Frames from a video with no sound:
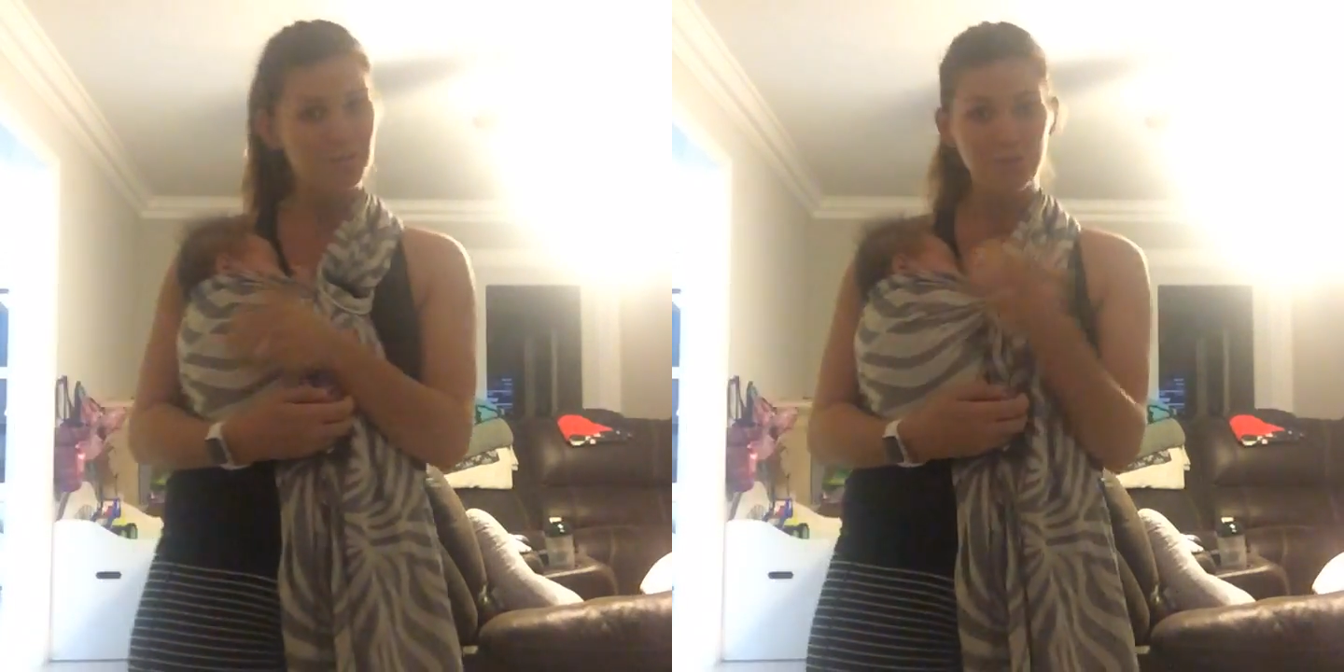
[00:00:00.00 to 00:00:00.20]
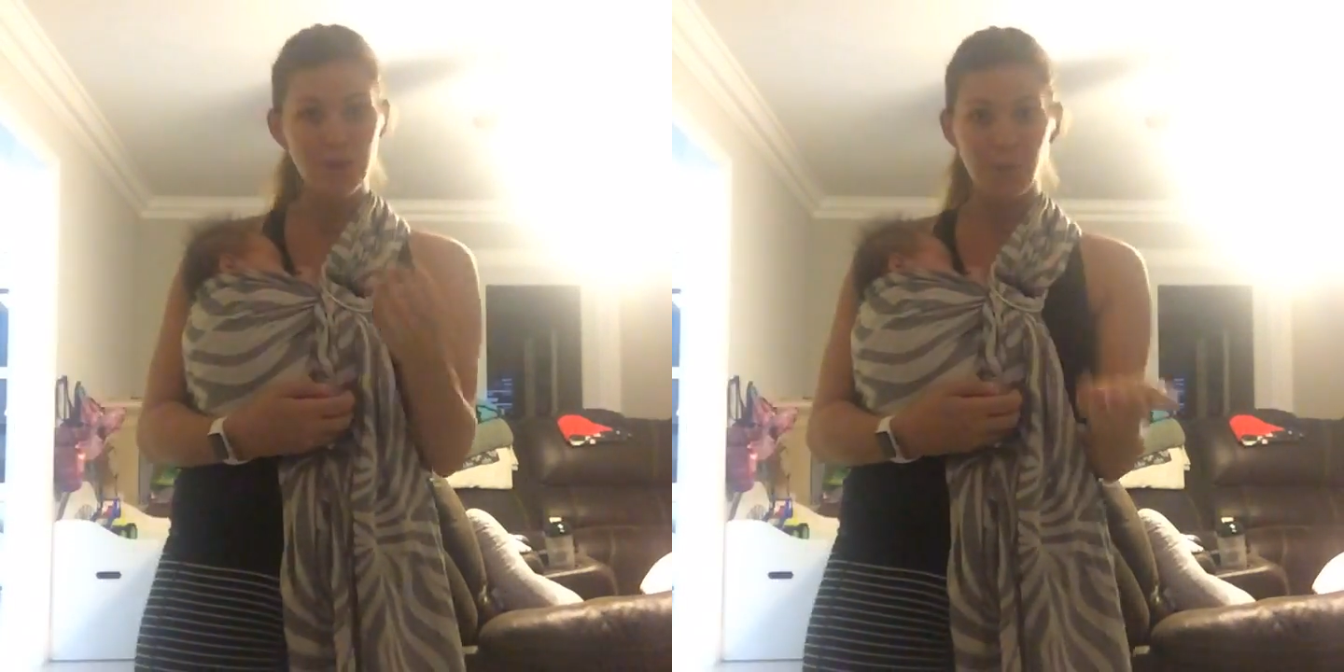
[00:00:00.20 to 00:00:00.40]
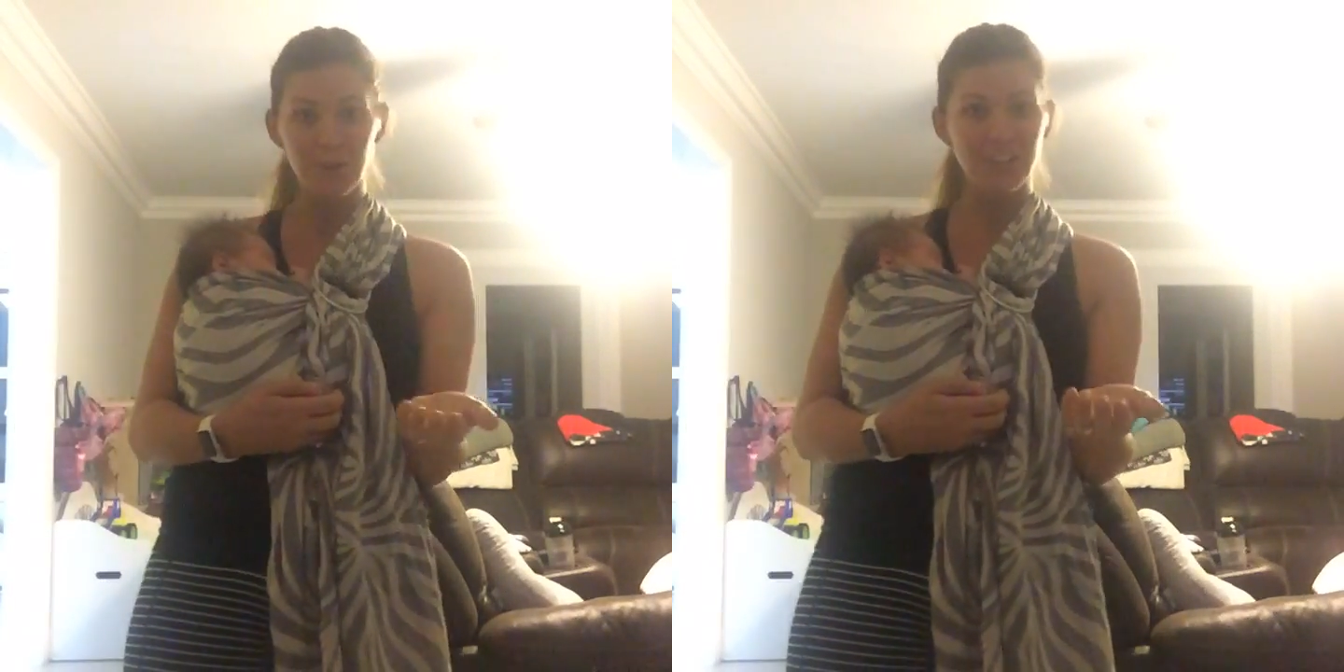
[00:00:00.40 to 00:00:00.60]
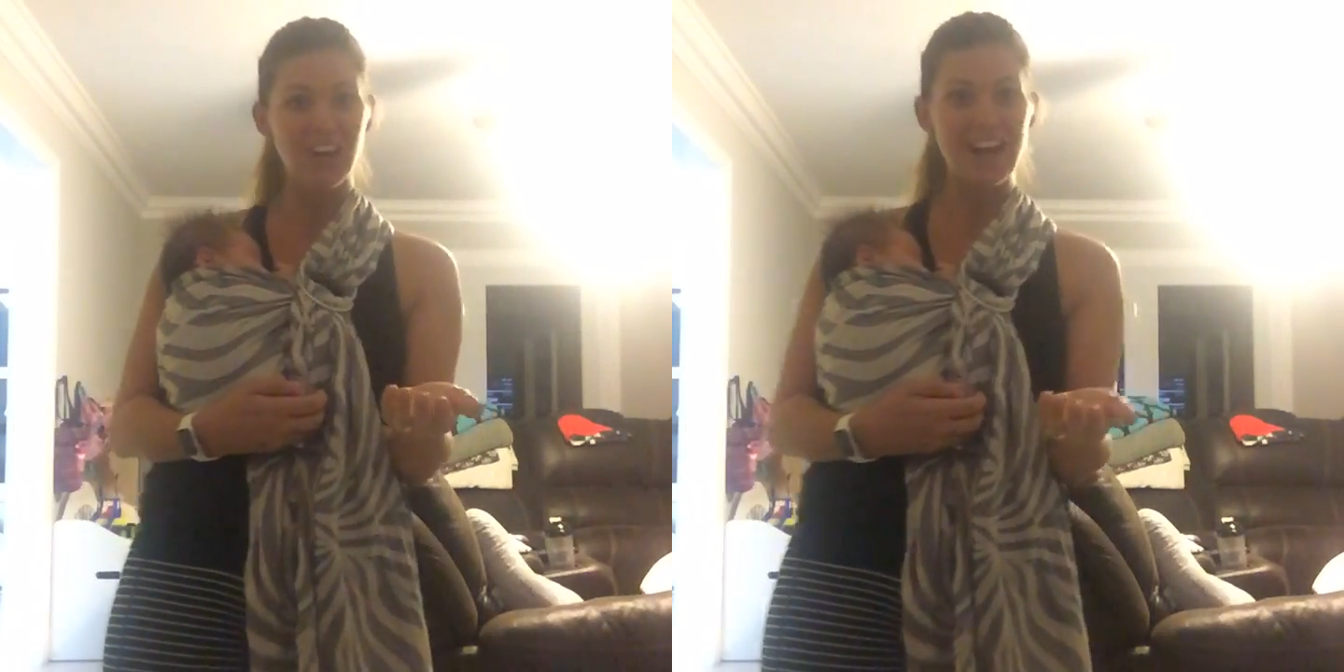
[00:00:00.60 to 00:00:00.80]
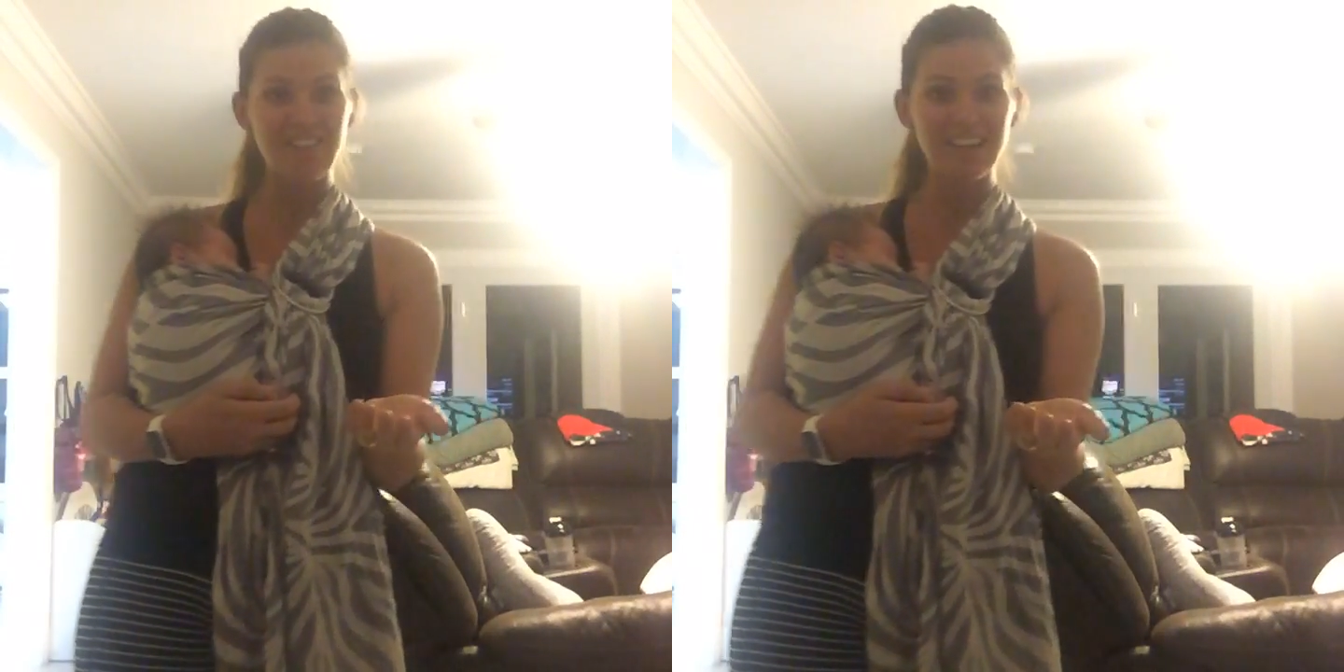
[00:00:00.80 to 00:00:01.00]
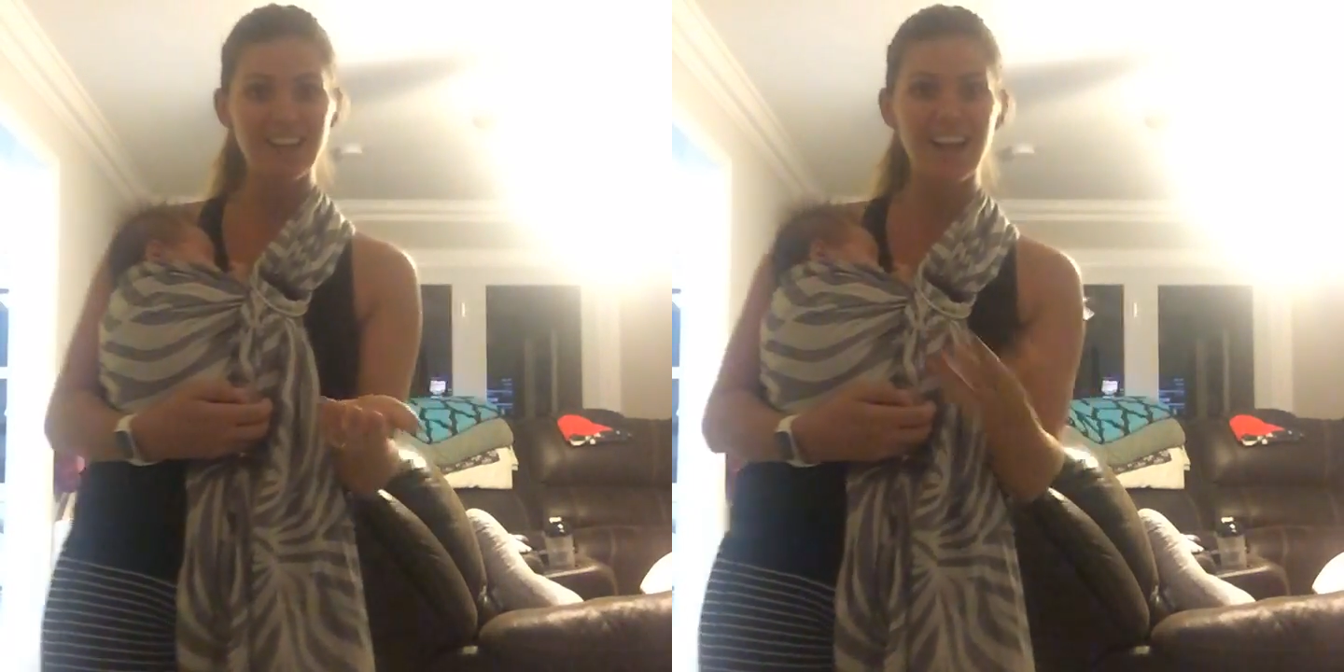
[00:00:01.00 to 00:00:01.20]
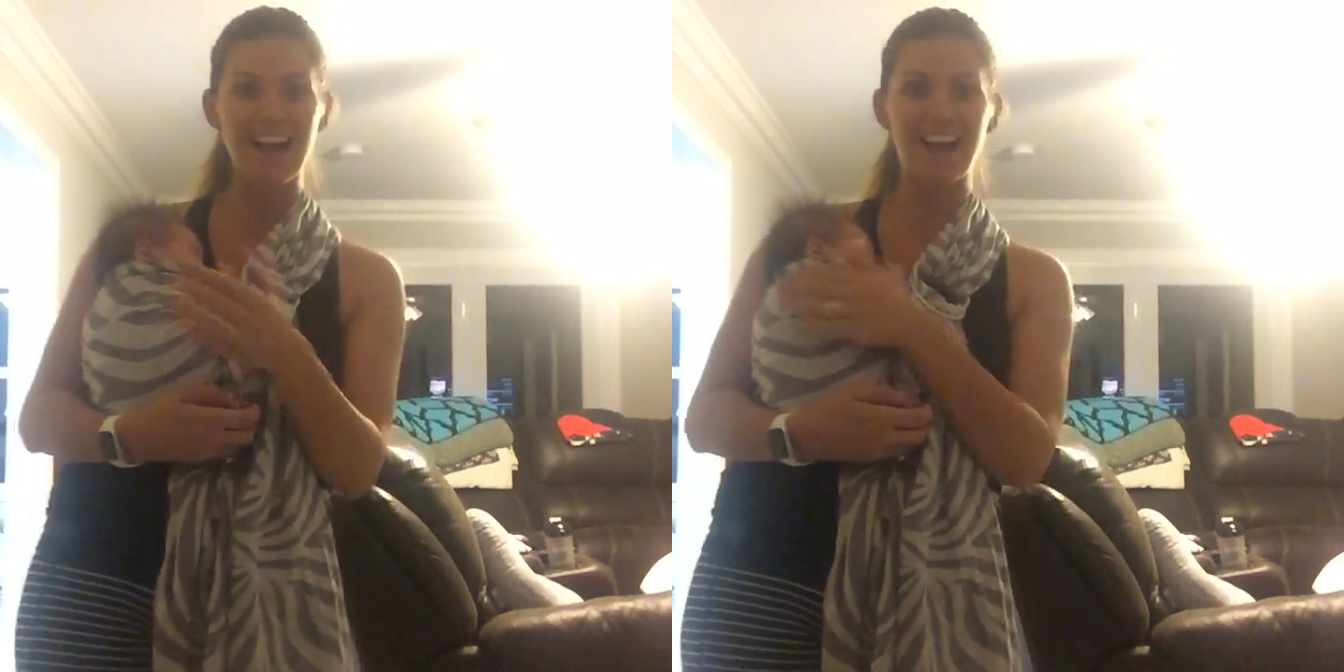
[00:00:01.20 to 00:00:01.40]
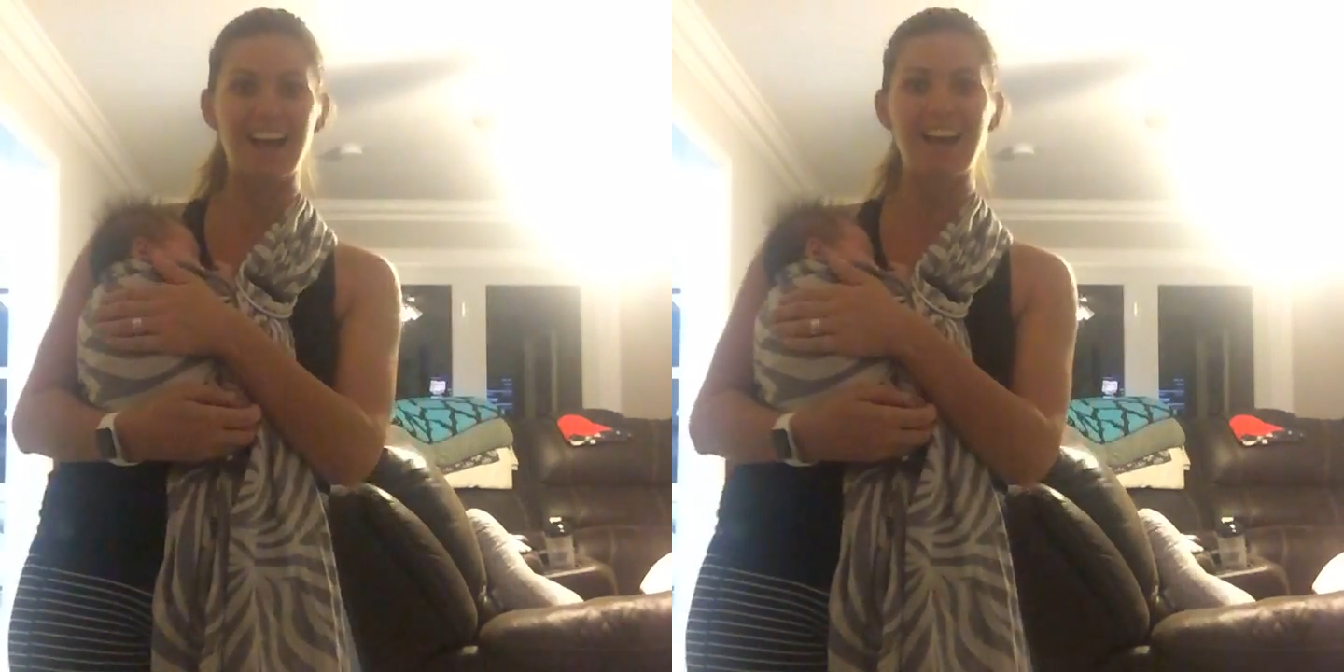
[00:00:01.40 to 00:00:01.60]
if you know what you're having,
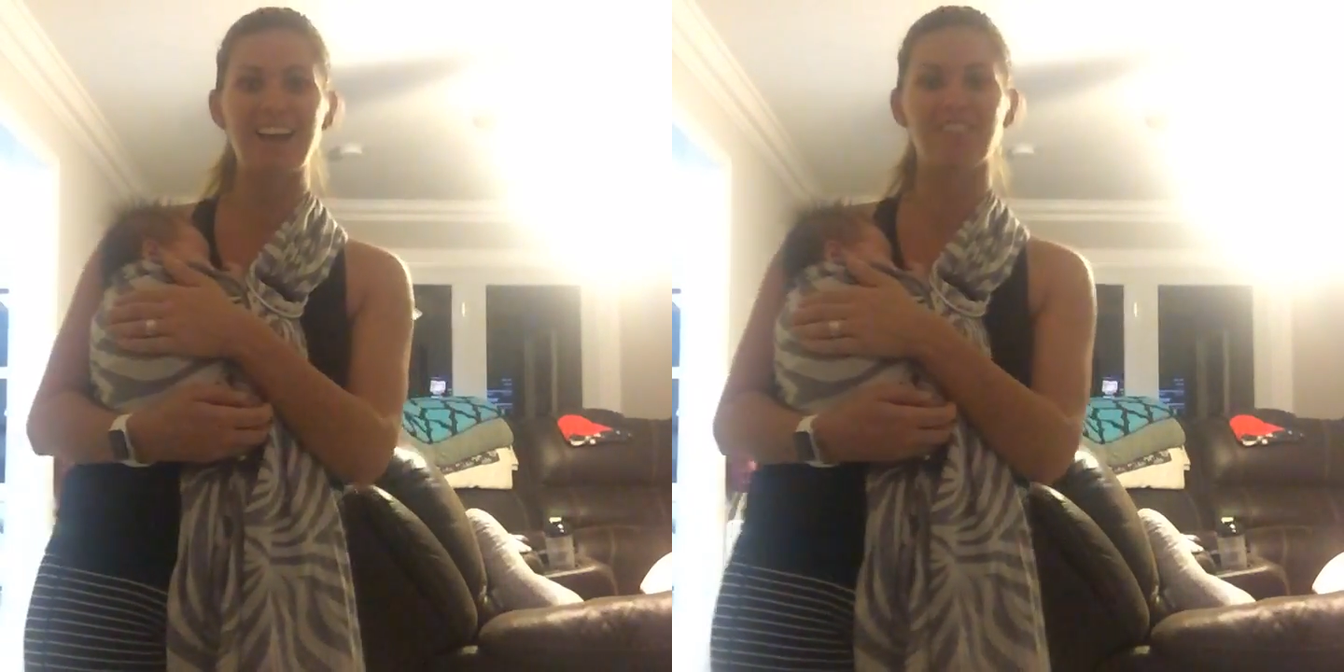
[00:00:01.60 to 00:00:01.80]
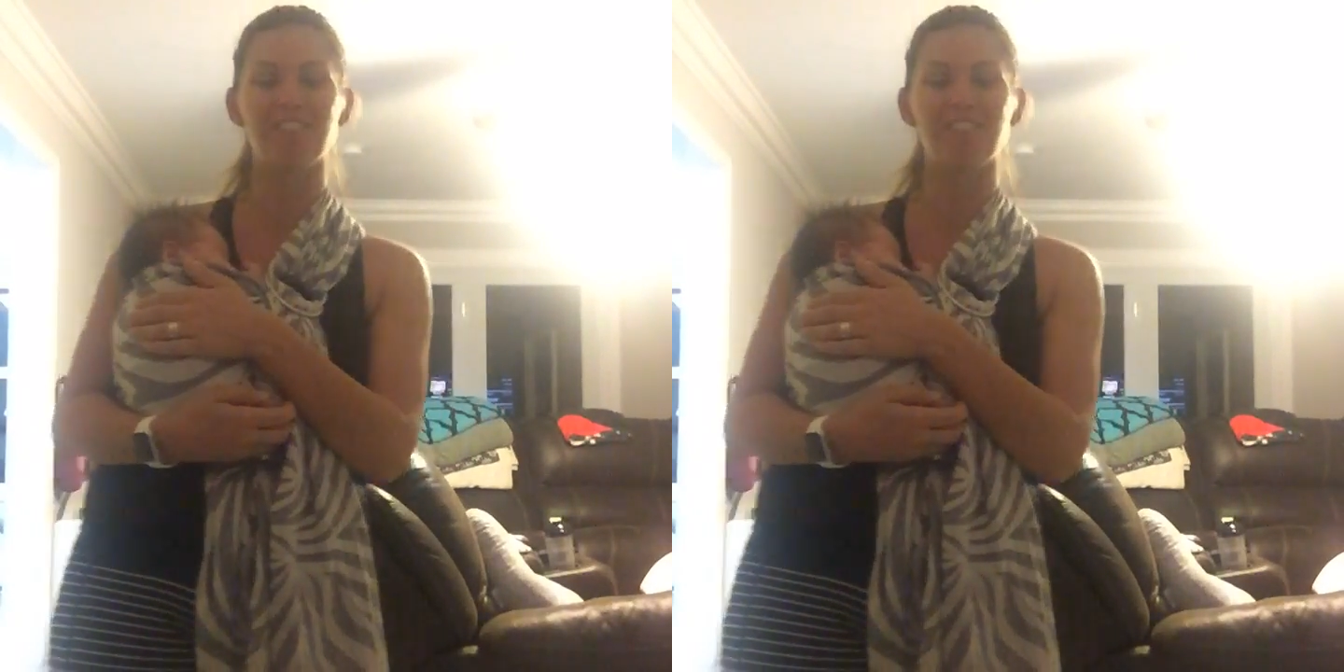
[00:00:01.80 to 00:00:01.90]
I have